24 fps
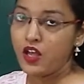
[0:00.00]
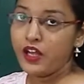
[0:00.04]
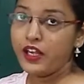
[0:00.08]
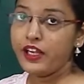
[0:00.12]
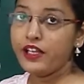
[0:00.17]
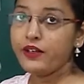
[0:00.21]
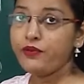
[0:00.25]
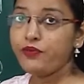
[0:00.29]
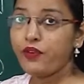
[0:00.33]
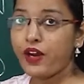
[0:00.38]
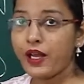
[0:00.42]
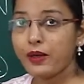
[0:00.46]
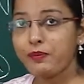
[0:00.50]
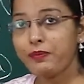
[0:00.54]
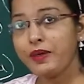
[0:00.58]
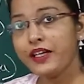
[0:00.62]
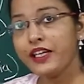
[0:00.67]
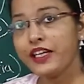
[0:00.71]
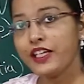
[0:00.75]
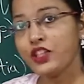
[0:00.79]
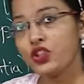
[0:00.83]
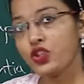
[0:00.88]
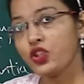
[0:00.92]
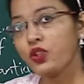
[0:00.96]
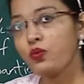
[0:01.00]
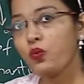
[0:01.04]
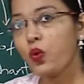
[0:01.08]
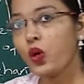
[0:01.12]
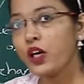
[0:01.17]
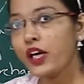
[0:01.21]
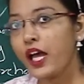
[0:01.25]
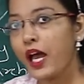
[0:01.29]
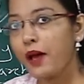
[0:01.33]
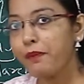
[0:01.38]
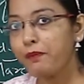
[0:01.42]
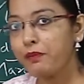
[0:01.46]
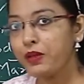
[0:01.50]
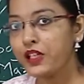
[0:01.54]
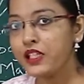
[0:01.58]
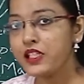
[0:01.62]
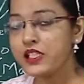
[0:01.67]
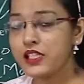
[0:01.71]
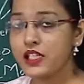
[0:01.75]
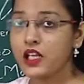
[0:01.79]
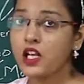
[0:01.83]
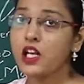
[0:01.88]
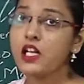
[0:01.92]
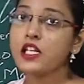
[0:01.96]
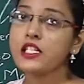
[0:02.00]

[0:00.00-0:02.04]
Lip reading: In fragmentation what happens?